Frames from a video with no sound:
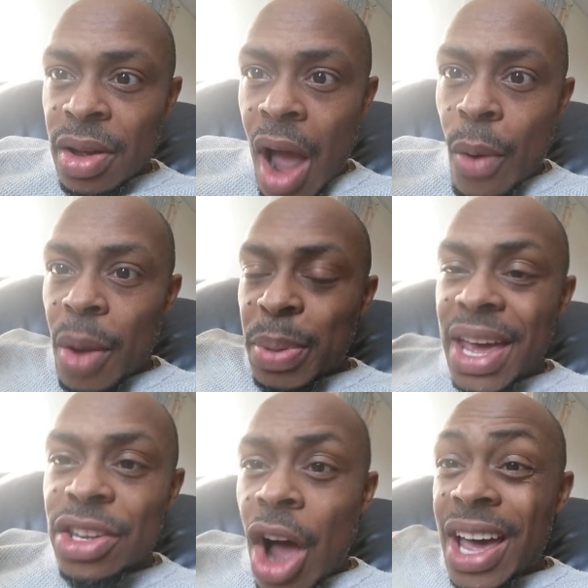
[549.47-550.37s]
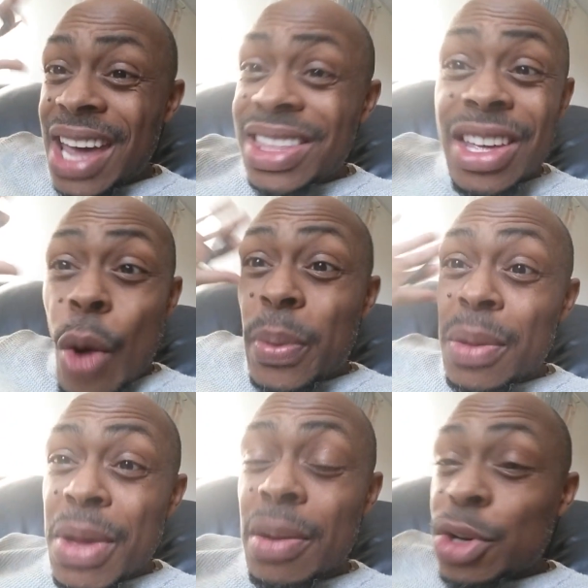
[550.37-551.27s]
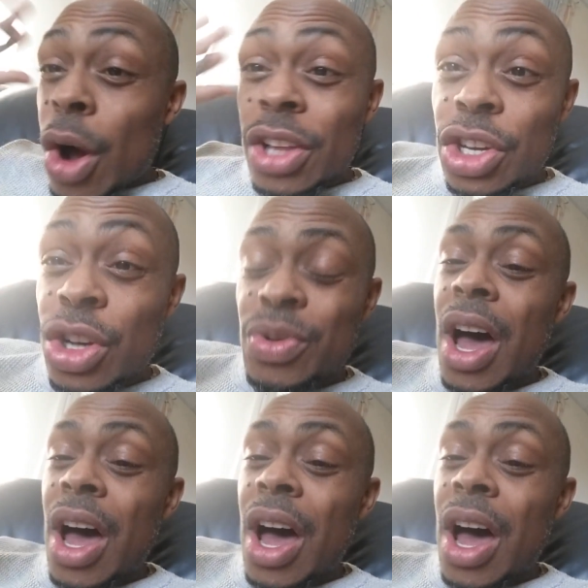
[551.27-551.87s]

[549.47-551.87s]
I repeat, y'all Ethiopian men, I'm talking to you.